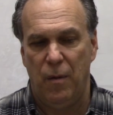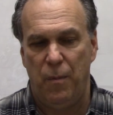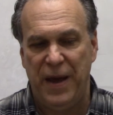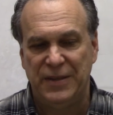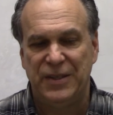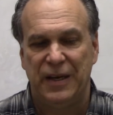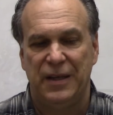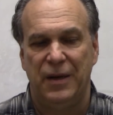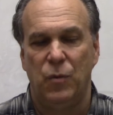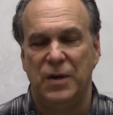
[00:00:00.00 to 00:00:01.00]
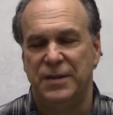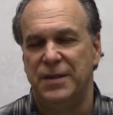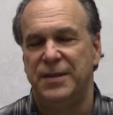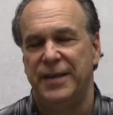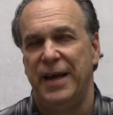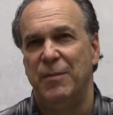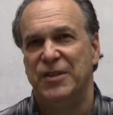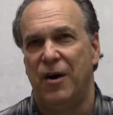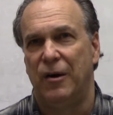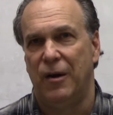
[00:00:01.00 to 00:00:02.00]
basically was the same as
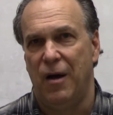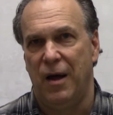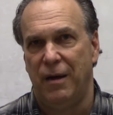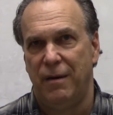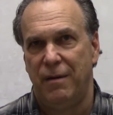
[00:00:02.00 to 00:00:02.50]
our law.